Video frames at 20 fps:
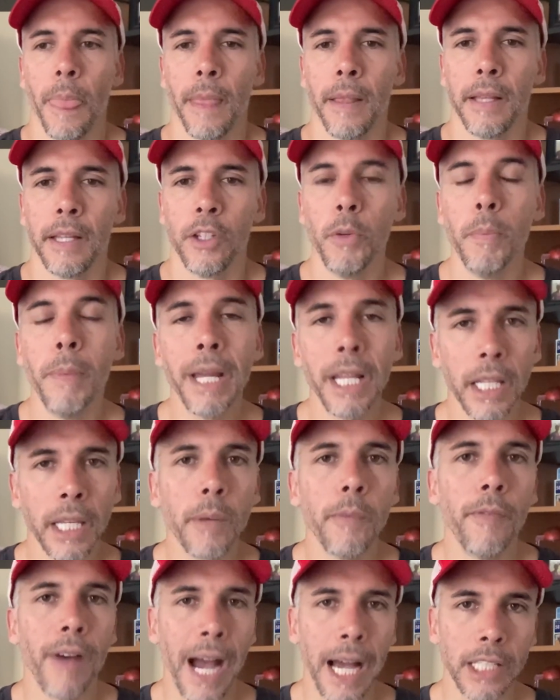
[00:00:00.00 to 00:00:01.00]
you made
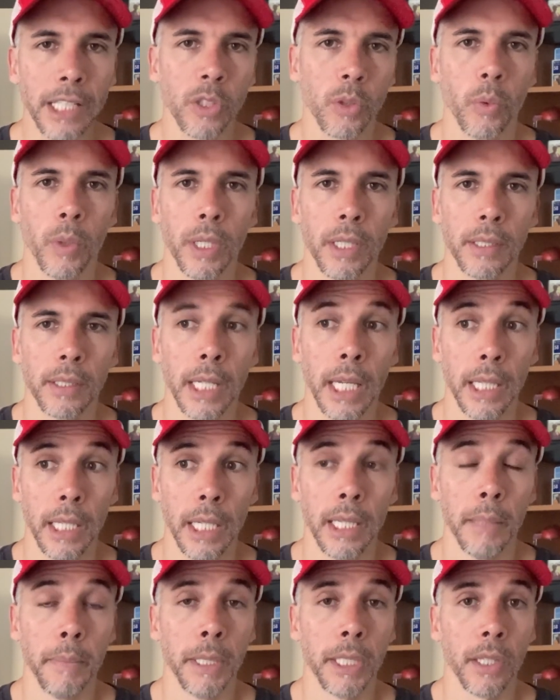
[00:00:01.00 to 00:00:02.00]
Vázquez, and,
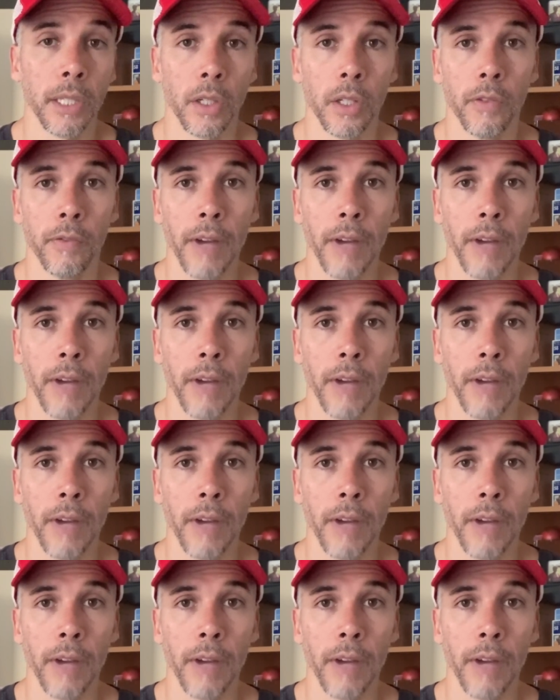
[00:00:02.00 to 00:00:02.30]
and let me tell you,